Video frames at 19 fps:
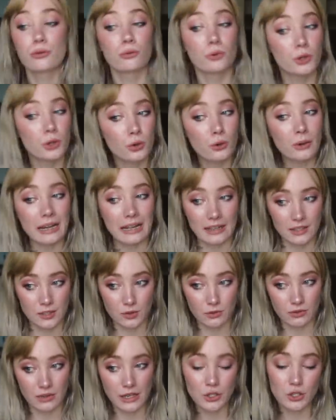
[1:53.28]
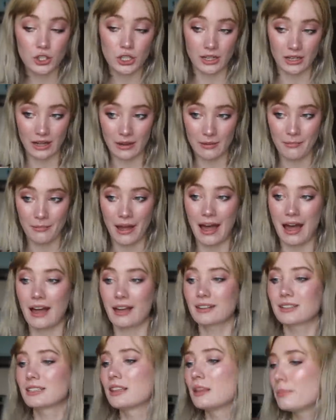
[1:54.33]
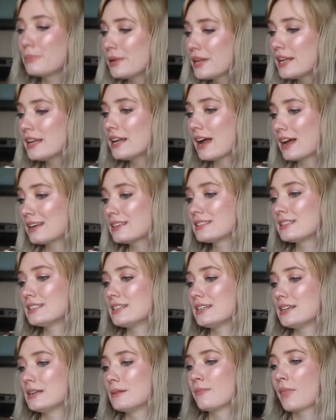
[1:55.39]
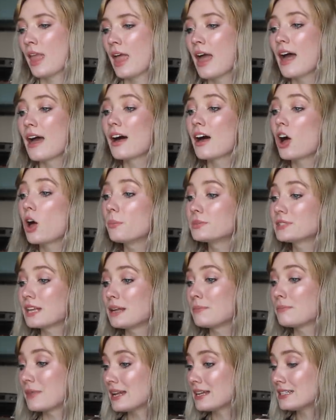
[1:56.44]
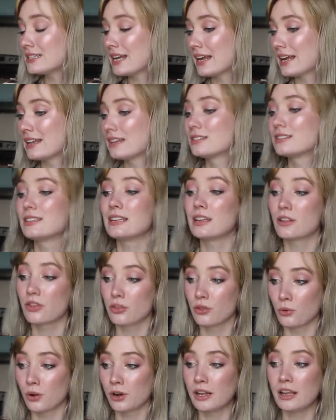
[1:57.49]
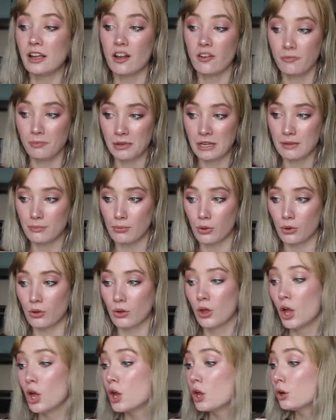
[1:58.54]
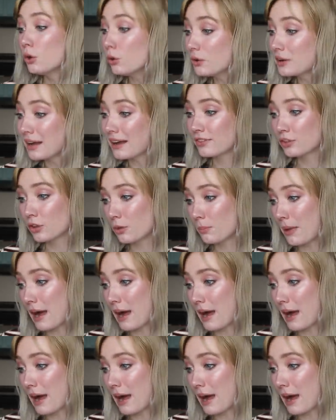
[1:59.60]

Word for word: Through its reach and impact, the P I C helps and maintains the authority of people who get their